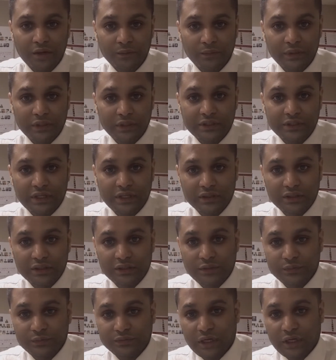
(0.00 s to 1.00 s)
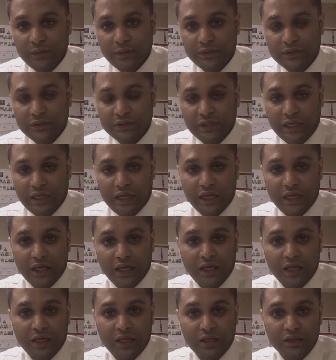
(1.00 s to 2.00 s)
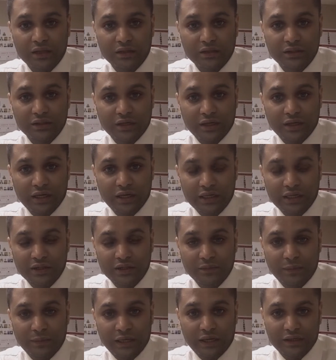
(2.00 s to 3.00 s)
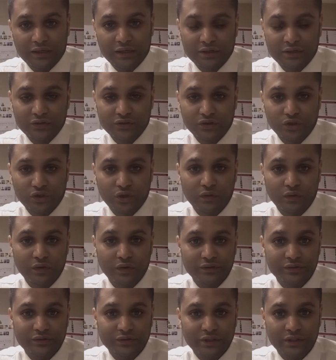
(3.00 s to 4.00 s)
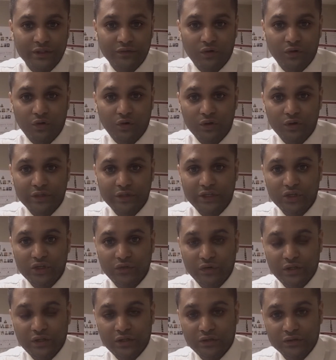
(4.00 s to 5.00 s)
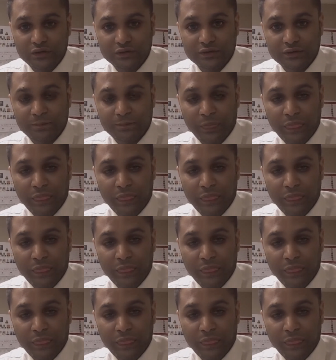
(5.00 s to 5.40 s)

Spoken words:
please hit the subscribe button and click the bell icon so you will receive all the new videos.